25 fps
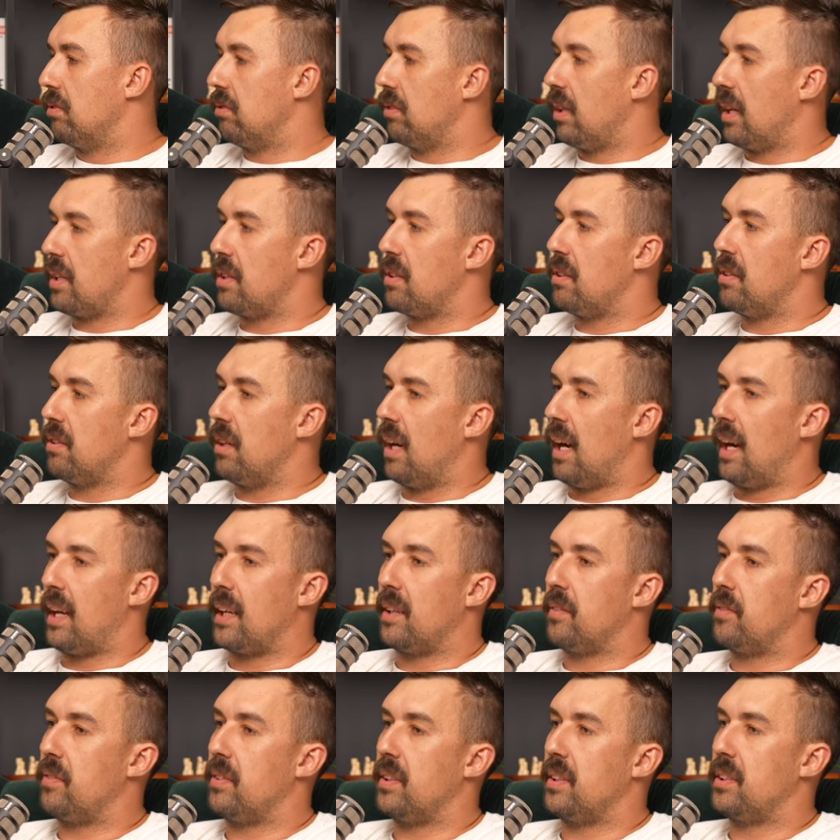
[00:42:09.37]
Are you
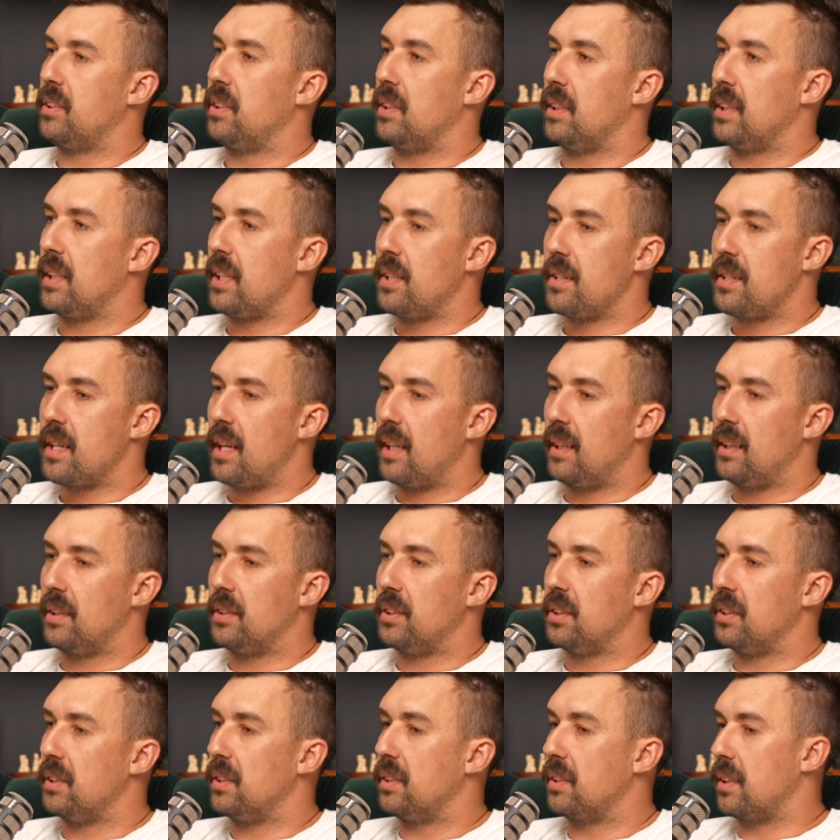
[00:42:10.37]
artificially
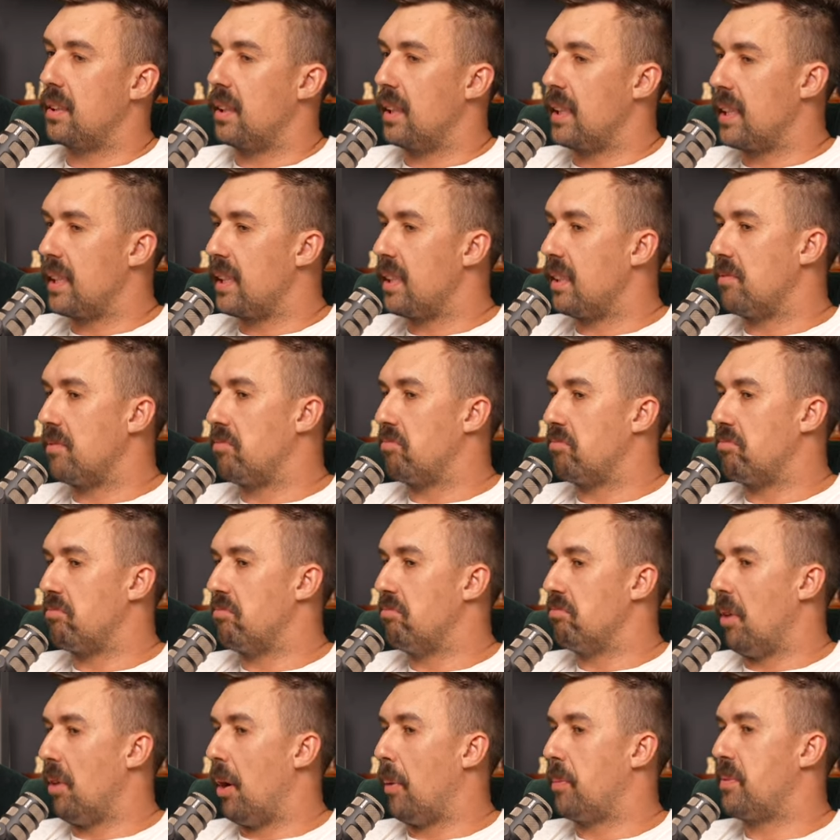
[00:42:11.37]
intelligently
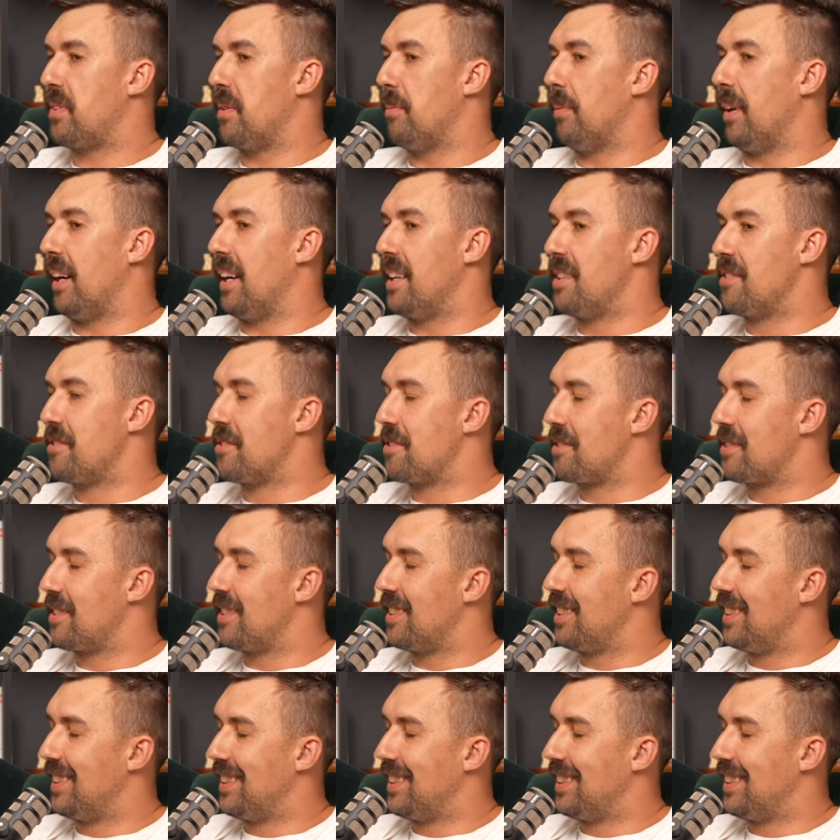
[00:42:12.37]
optimized?